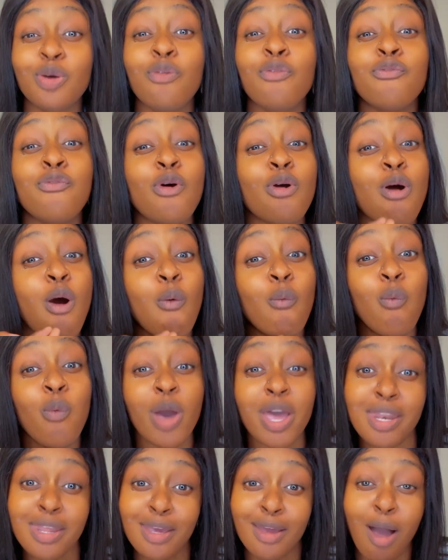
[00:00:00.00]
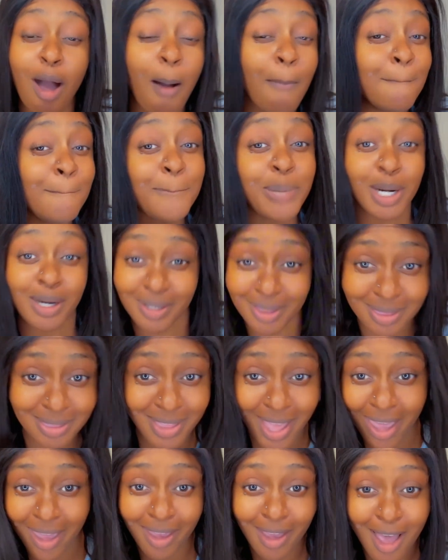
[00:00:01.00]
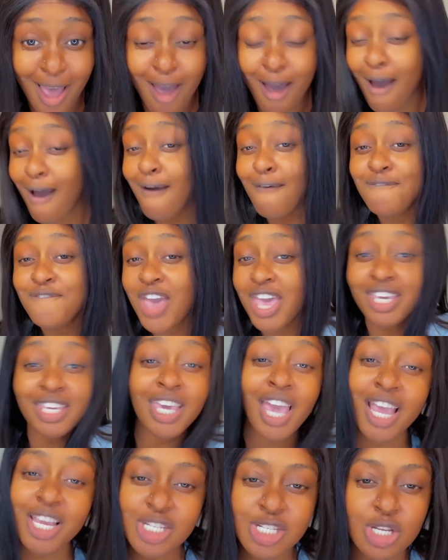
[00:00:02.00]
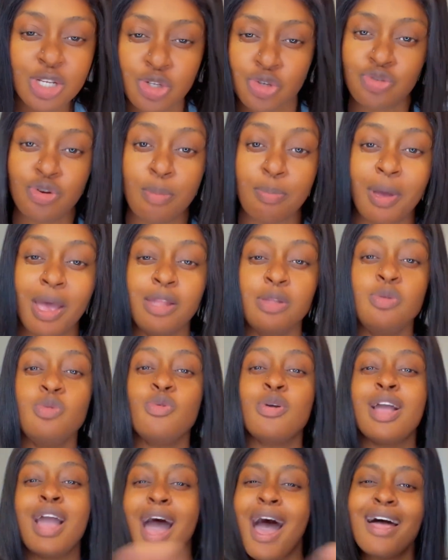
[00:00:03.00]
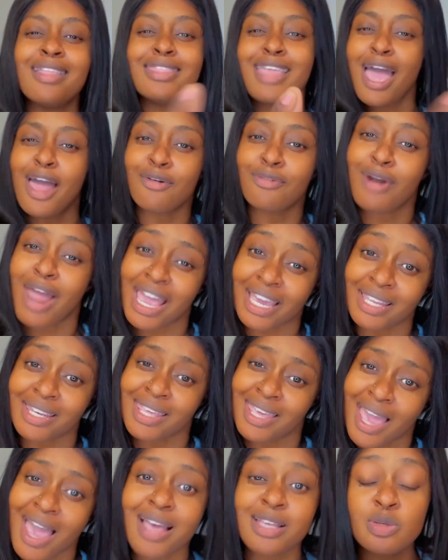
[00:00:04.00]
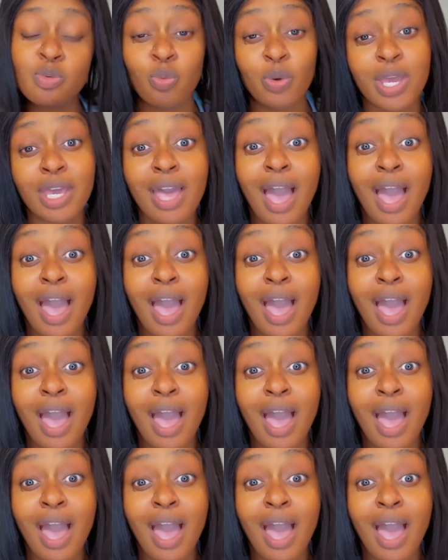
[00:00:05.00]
for a wedding, a birthday, a vacation trip, and you got that raggedy ass wig